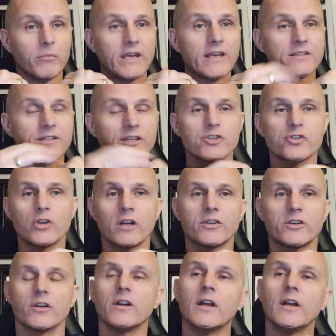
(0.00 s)
as the
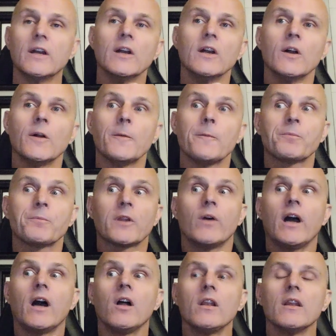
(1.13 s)
instructor.
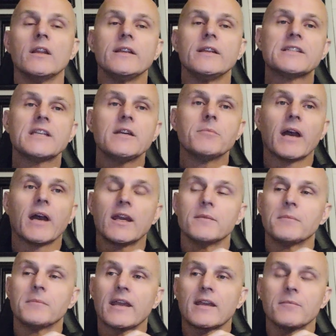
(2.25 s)
Well, you see, my, my,